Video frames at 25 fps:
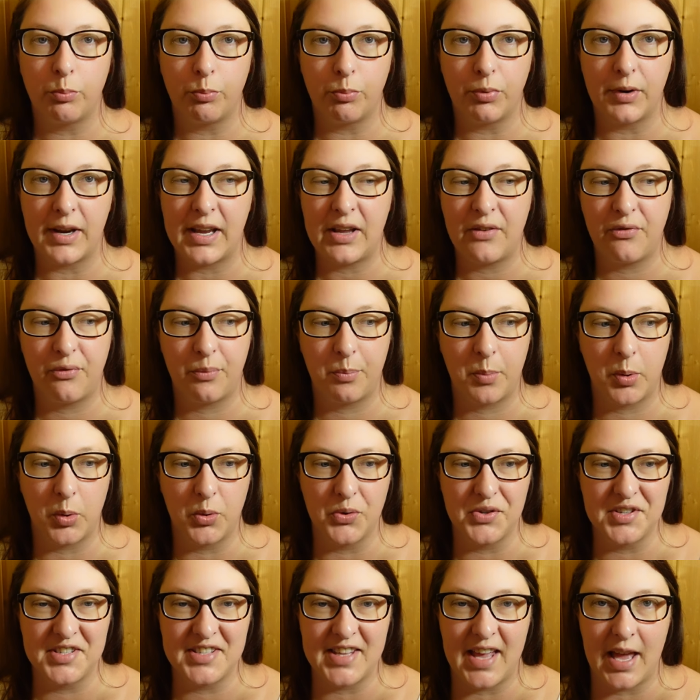Brief
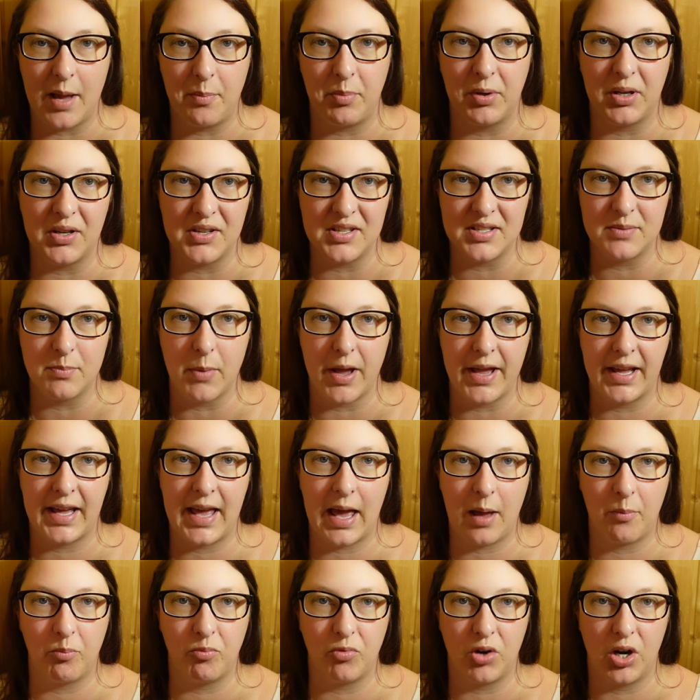pause there because my
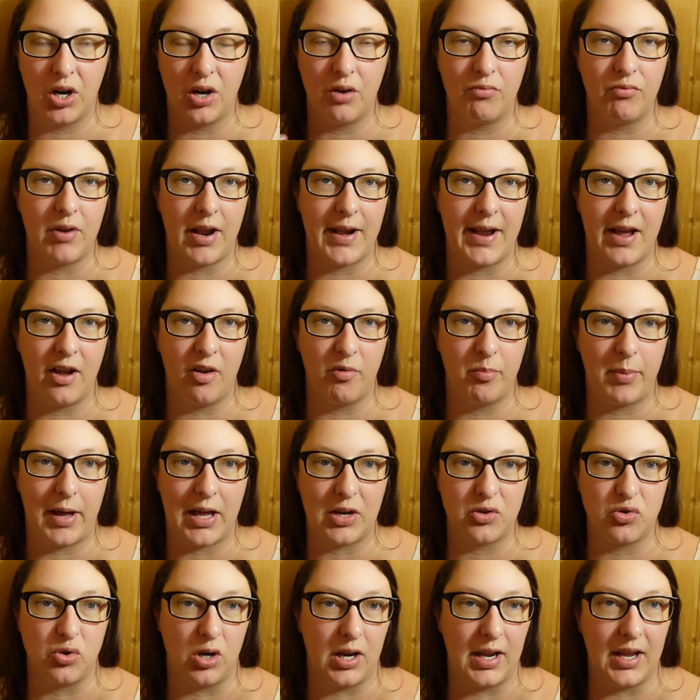camera ran out of
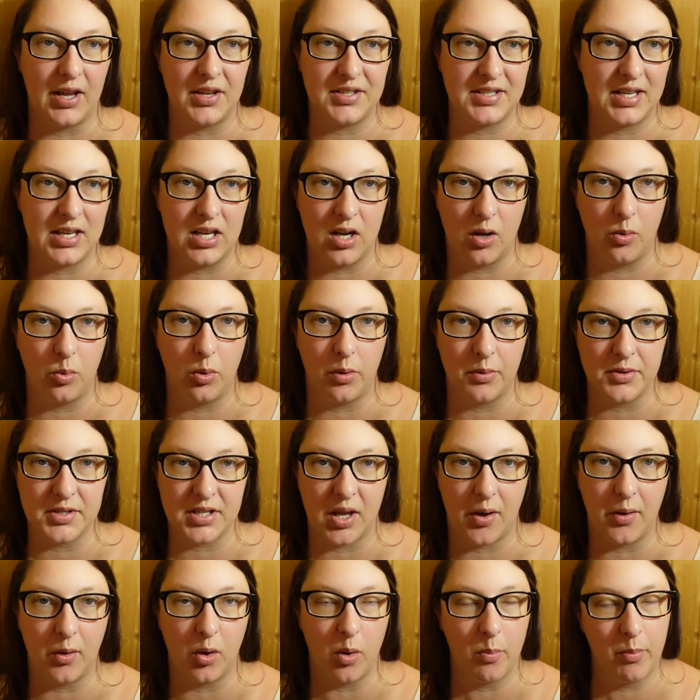battery. I didn't know what was
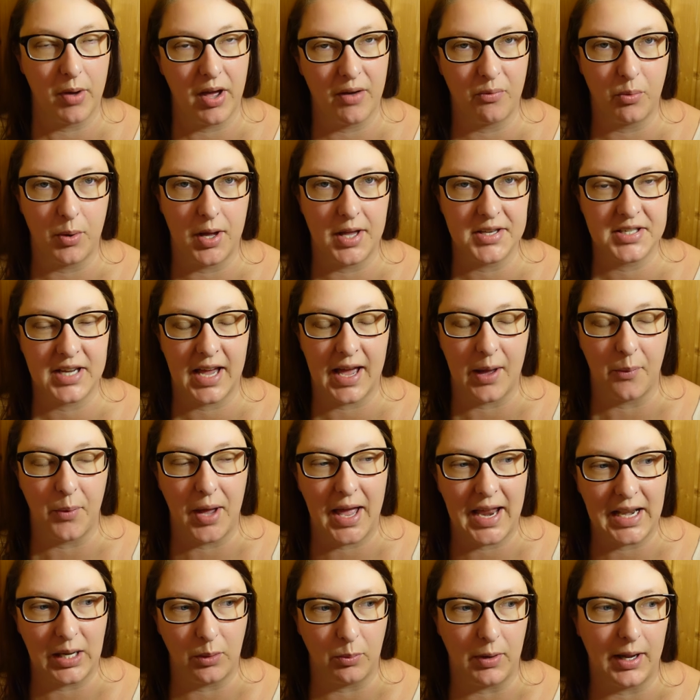going on, but I've worked it out.
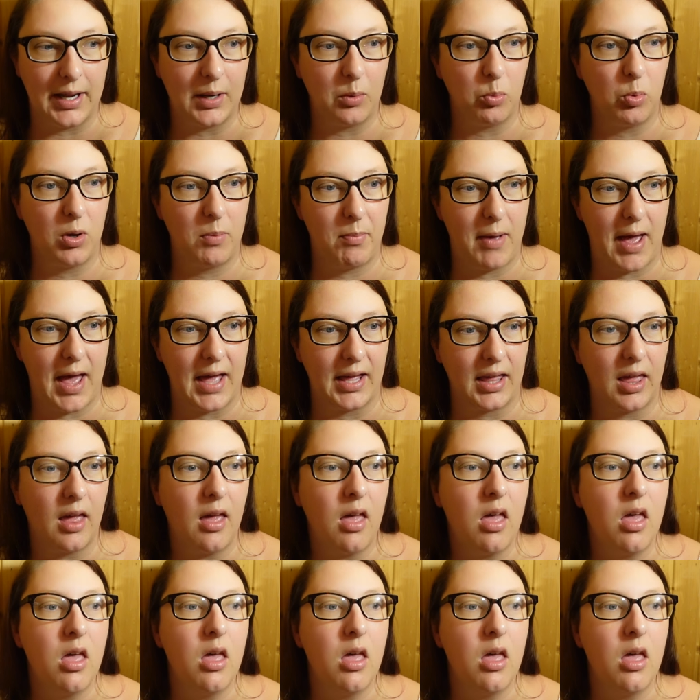Anyway, we're back.